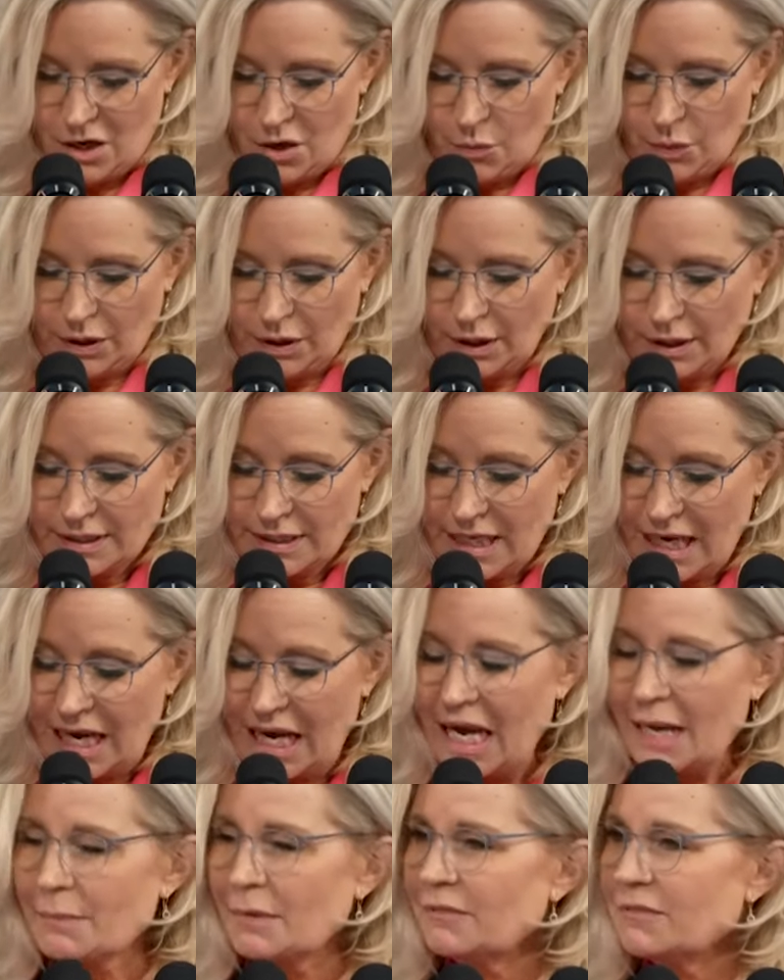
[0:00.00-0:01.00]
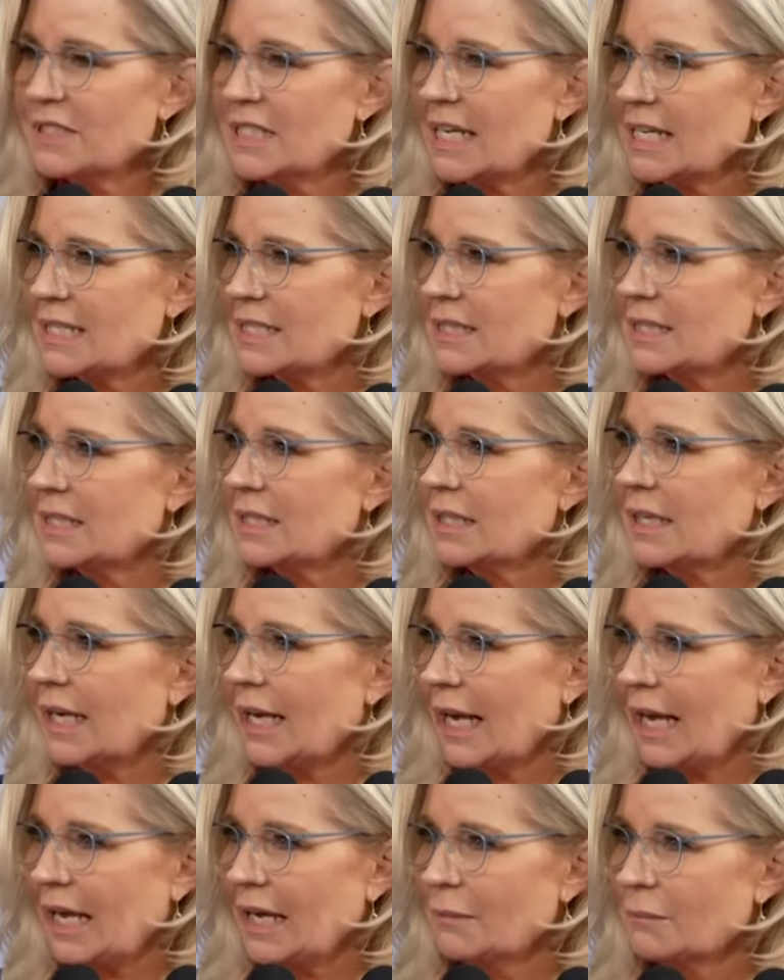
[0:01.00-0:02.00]
when our time of testing
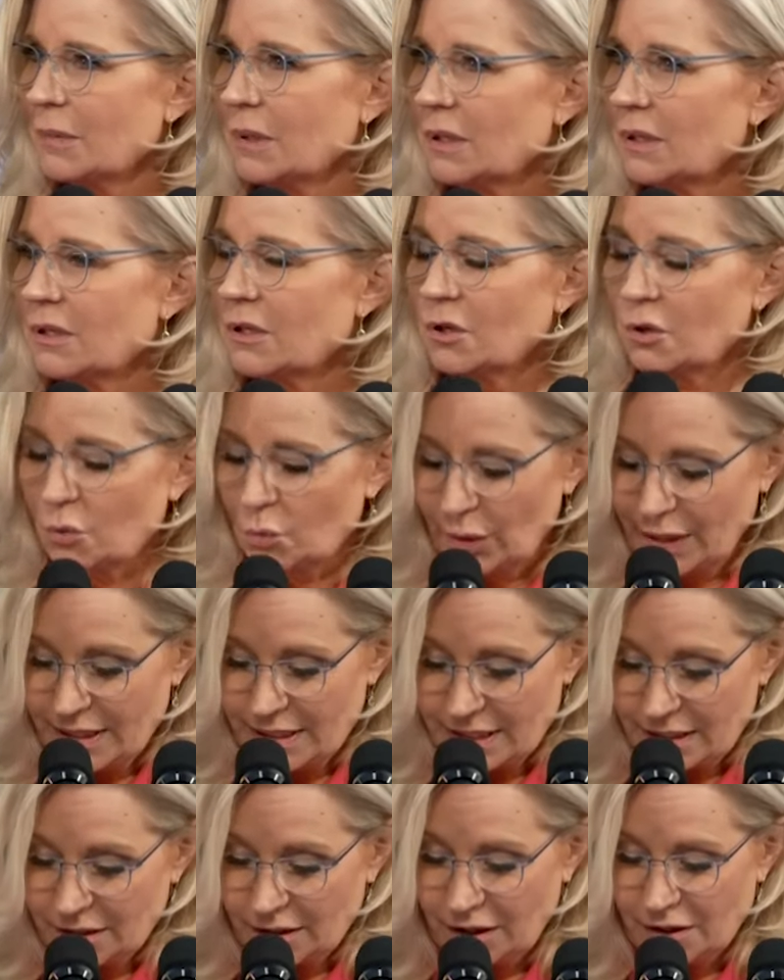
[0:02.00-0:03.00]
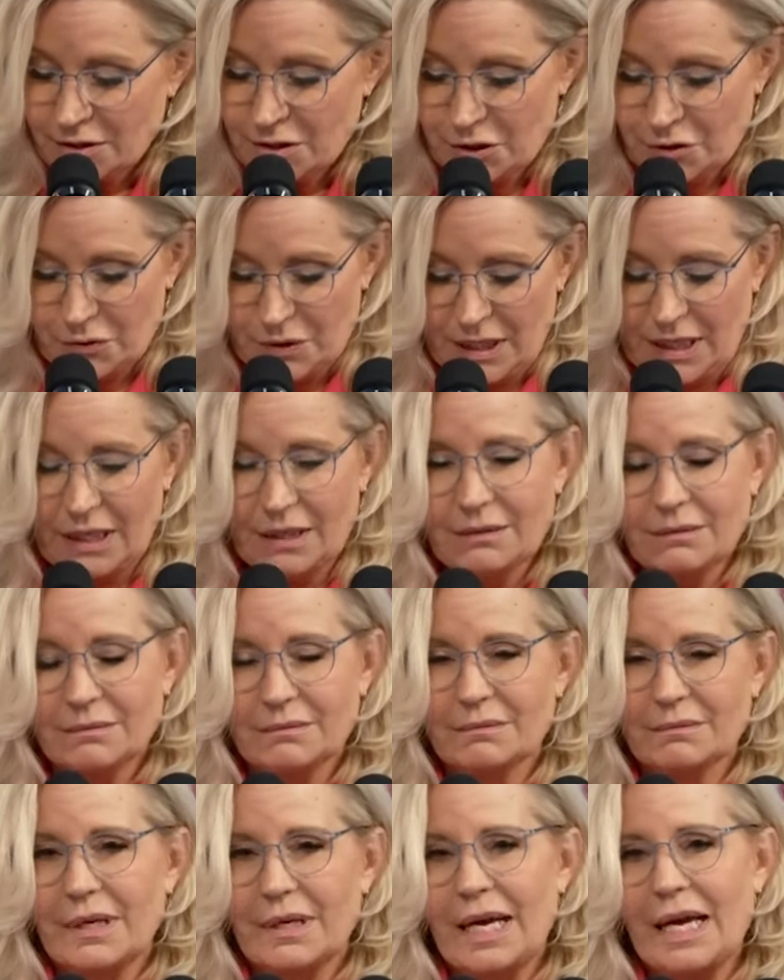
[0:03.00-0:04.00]
came, we did our duty
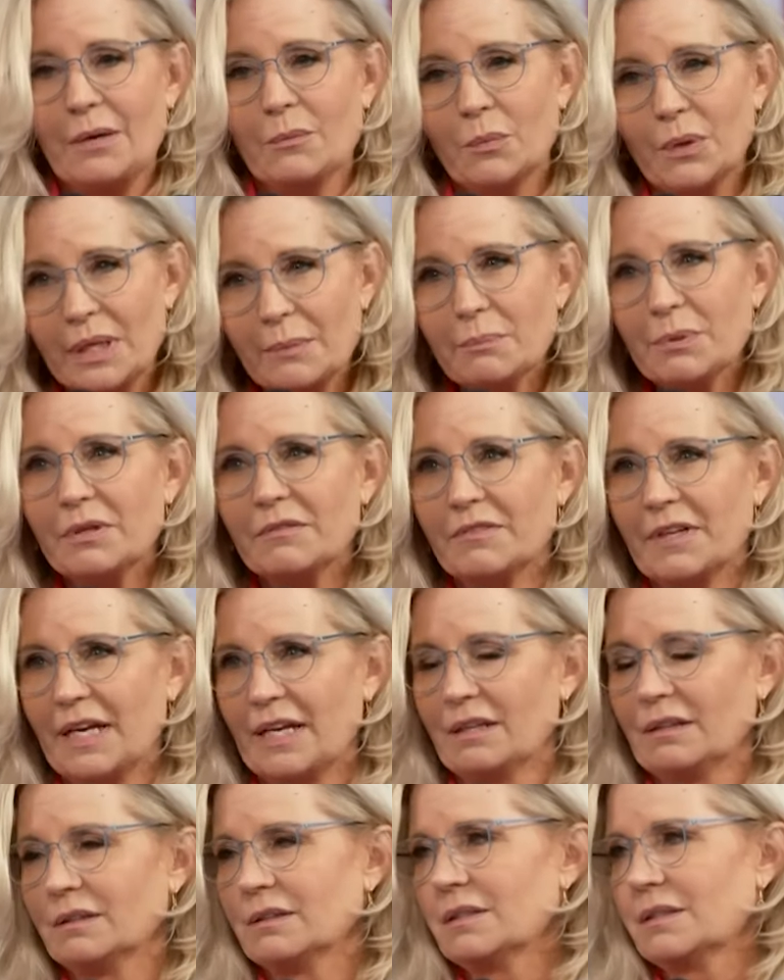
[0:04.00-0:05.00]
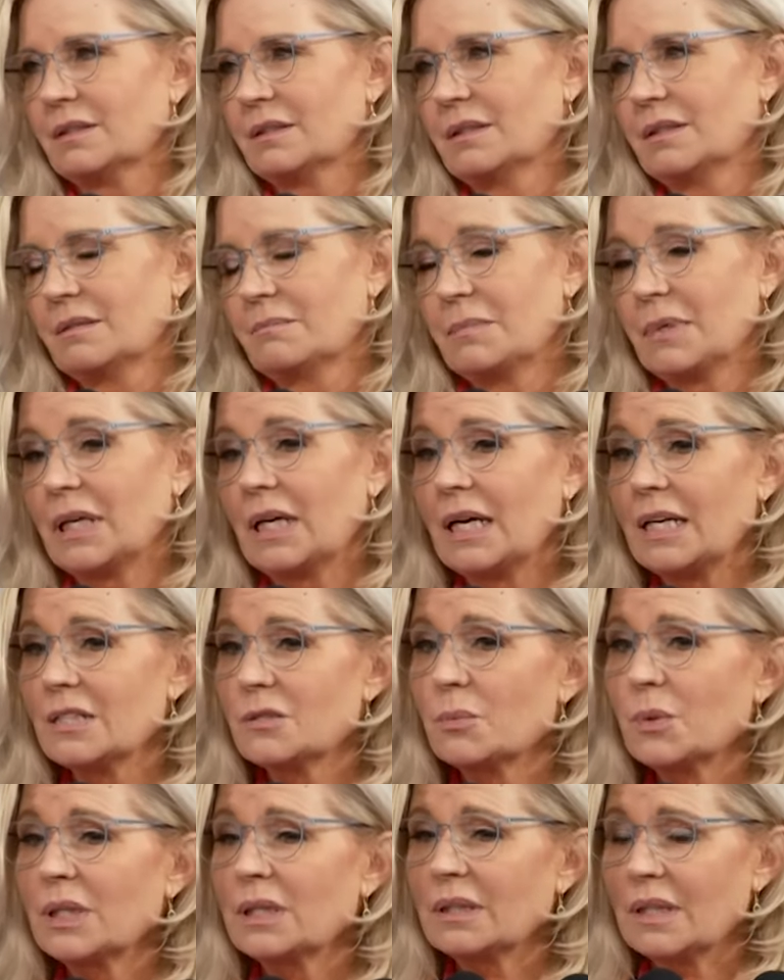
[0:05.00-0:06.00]
and we prevailed
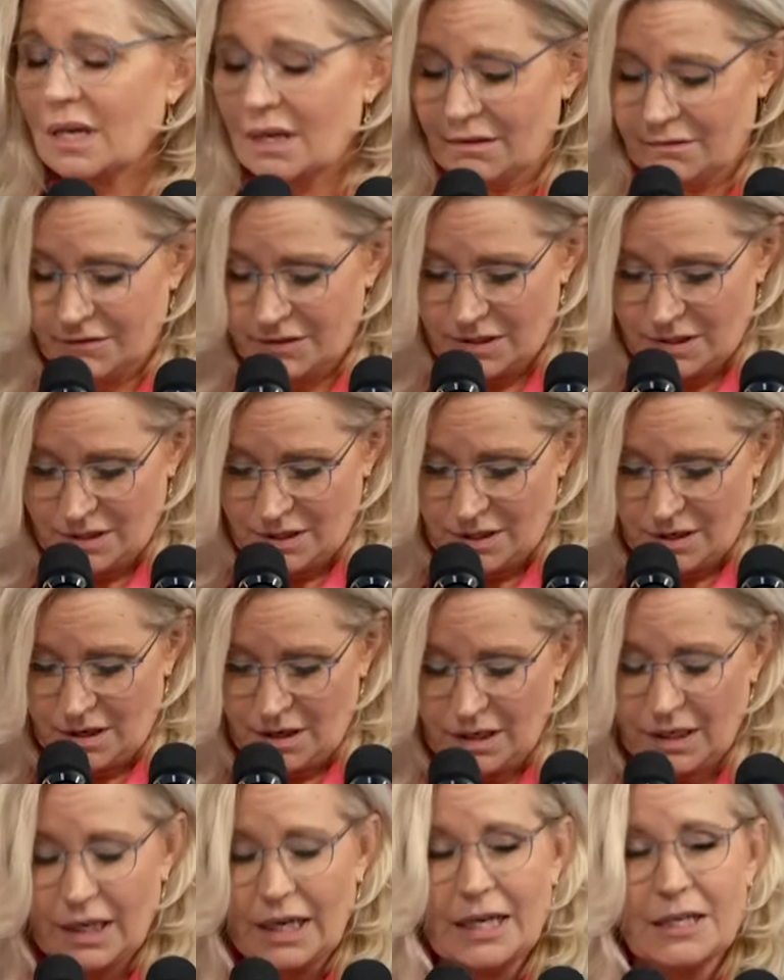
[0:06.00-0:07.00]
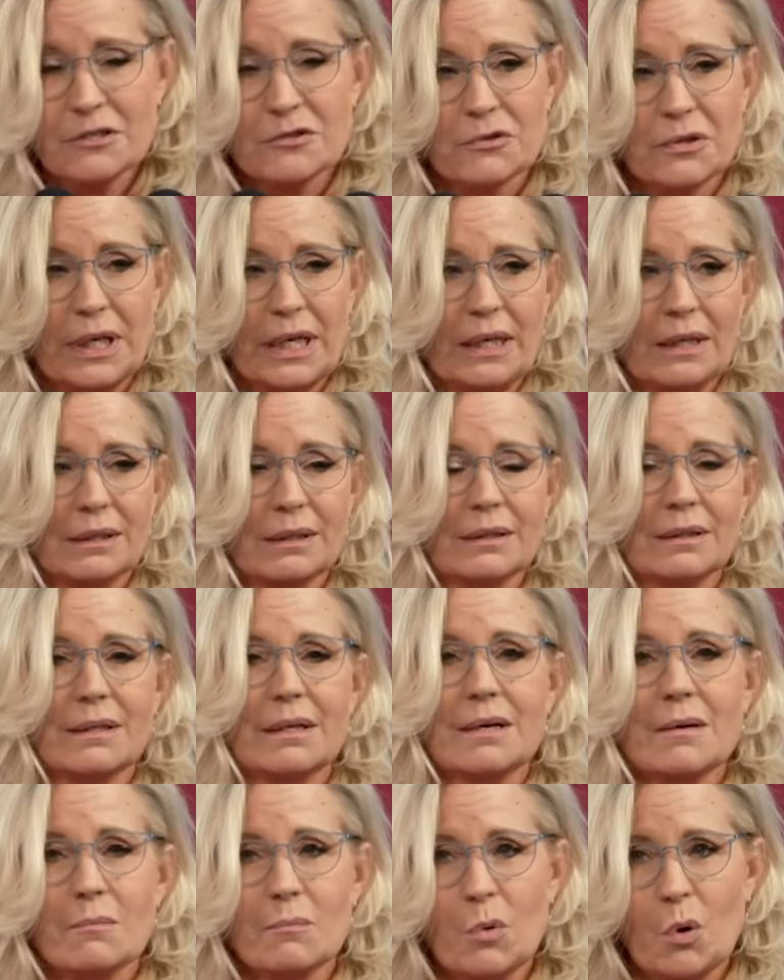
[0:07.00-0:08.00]
because we loved our country
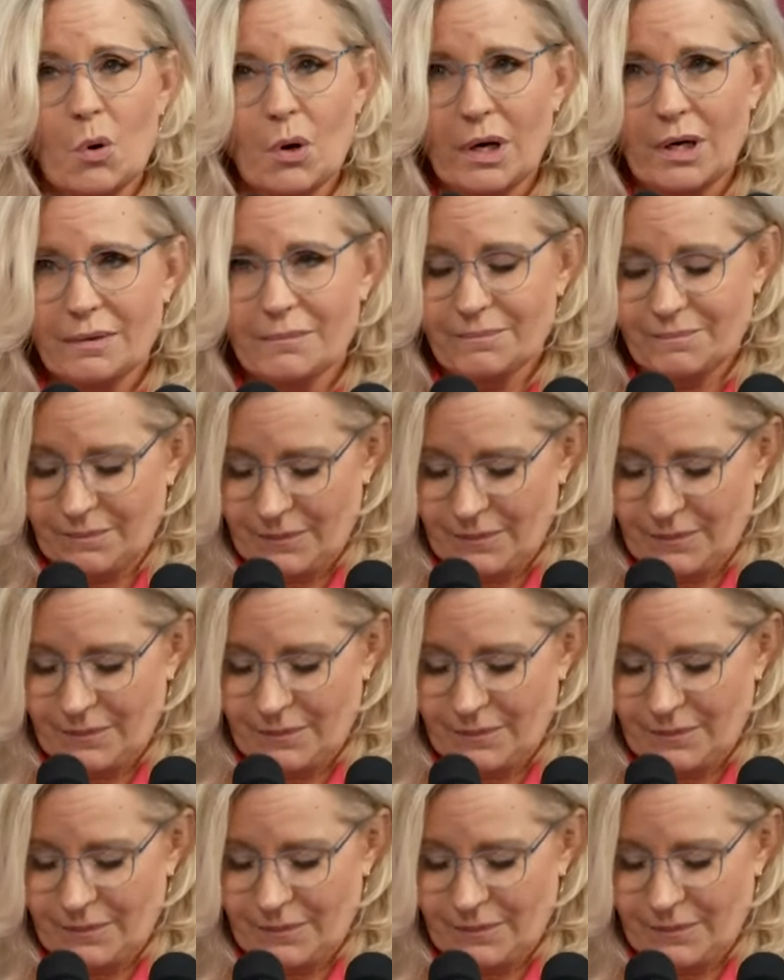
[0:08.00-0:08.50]
more.